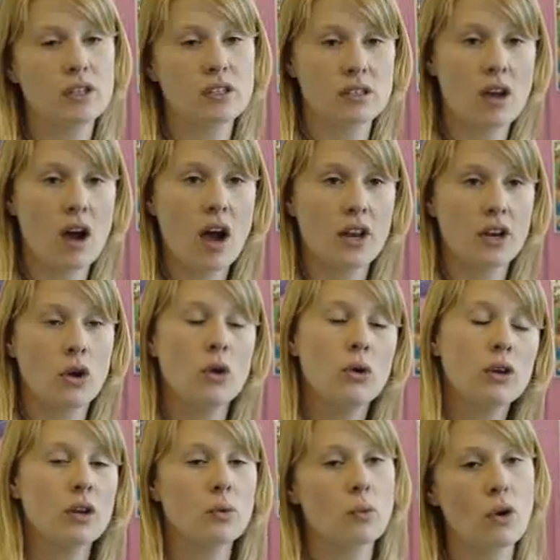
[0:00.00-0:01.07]
we decide
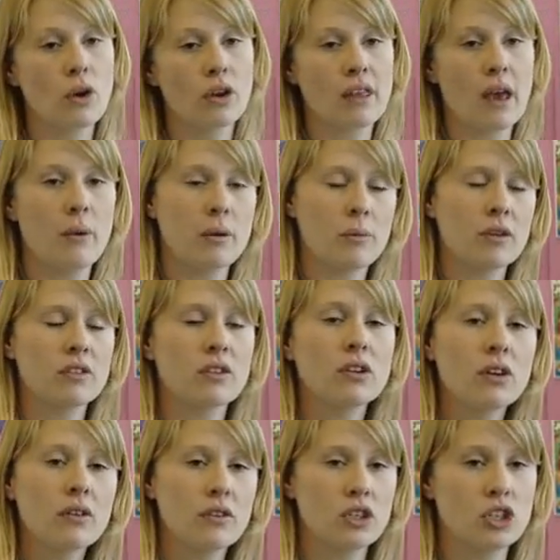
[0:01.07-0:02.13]
who can work that week, because a
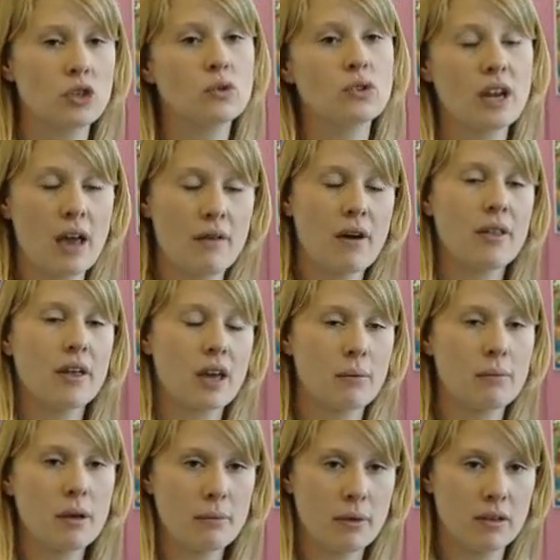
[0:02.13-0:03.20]
lot of the children have other
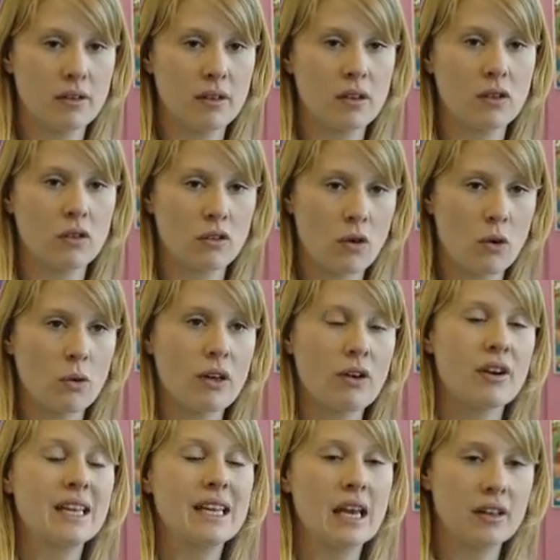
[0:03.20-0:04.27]
commitments in the school.
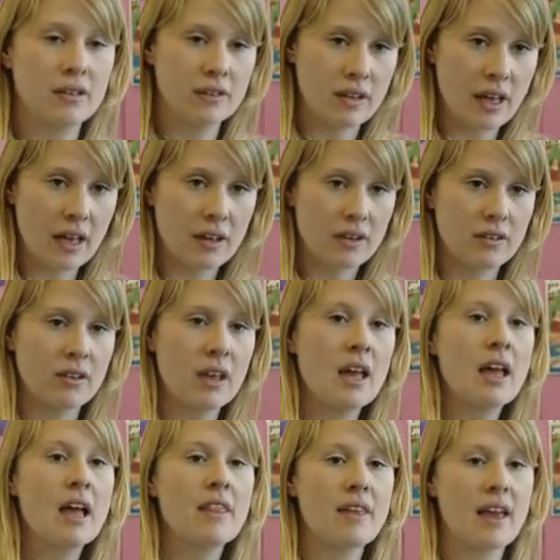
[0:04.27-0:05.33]
They're in year six,
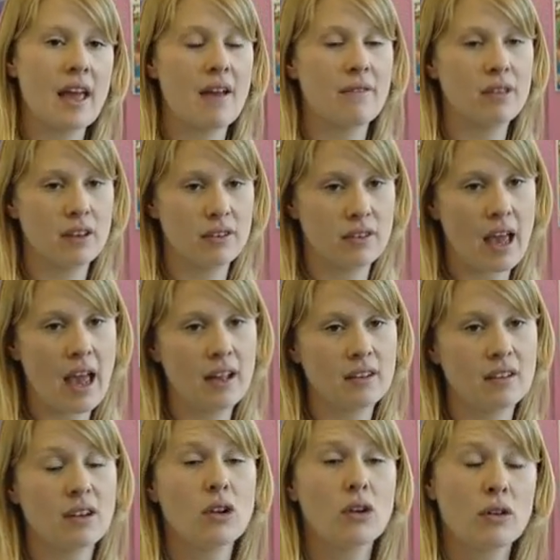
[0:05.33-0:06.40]
they have their
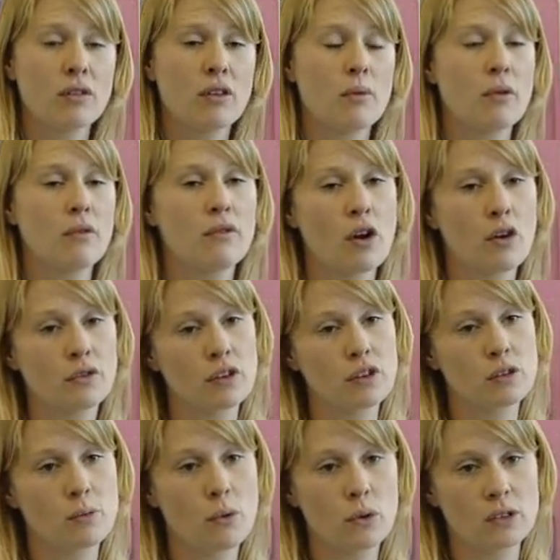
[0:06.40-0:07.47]
SATs, a lot of them are involved in
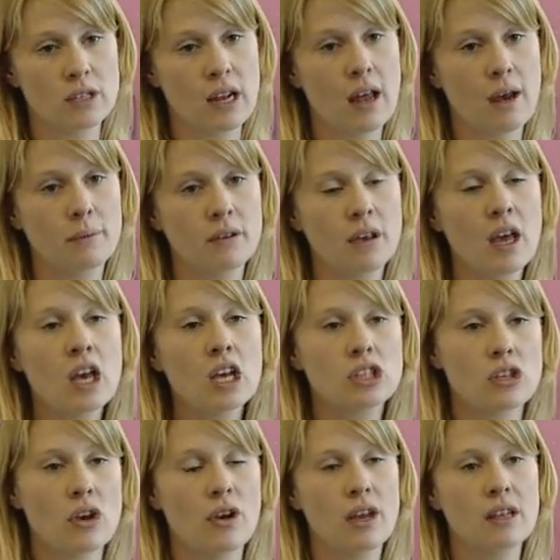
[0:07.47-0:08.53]
sports clubs.
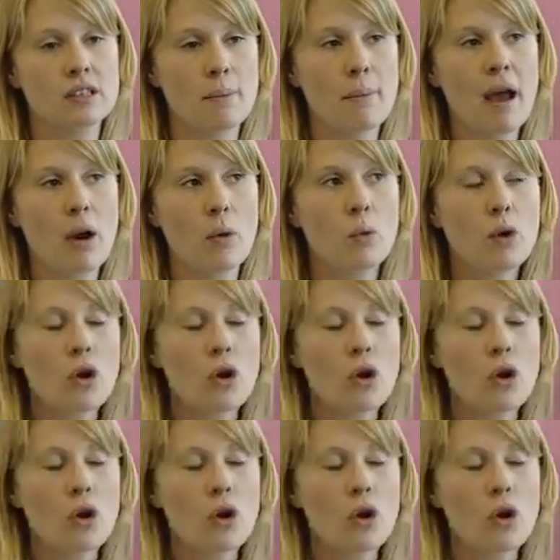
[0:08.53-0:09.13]
So it's about